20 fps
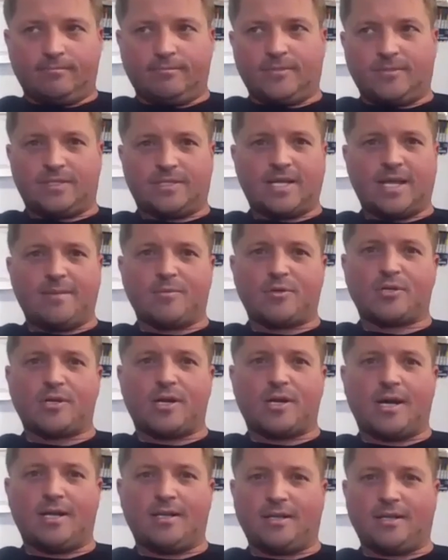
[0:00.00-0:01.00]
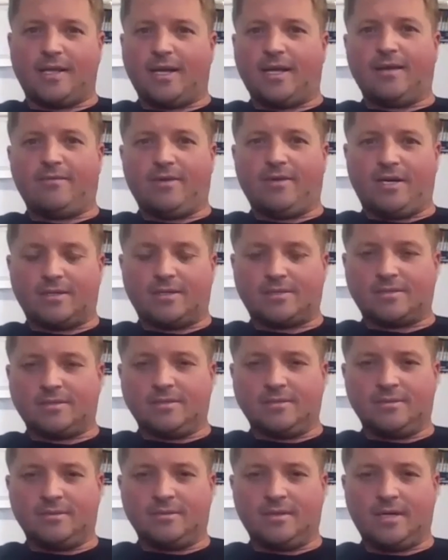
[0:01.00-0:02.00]
shine that they give us.
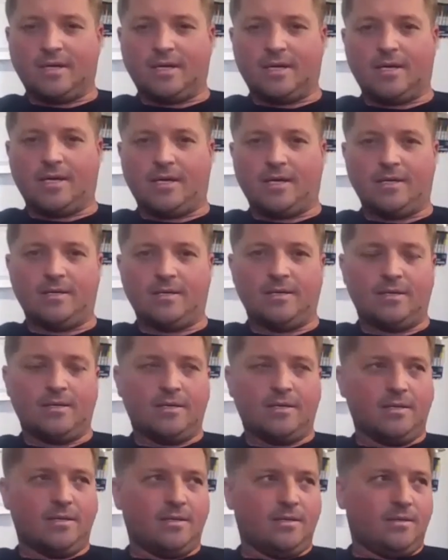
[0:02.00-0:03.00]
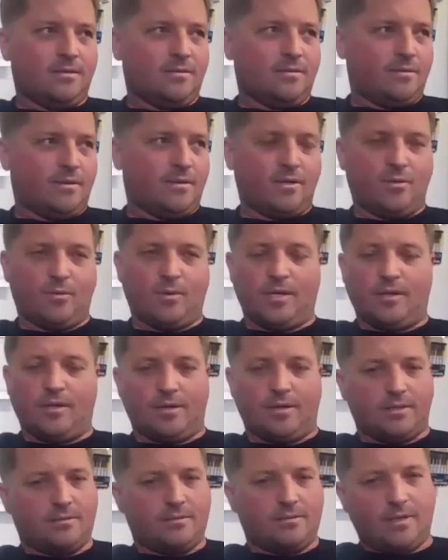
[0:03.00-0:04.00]
You know,
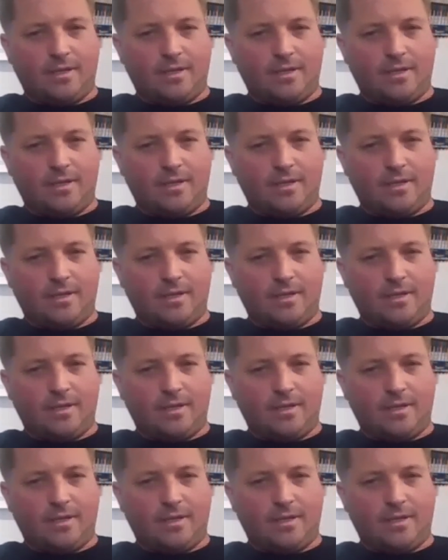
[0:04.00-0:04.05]
whether it,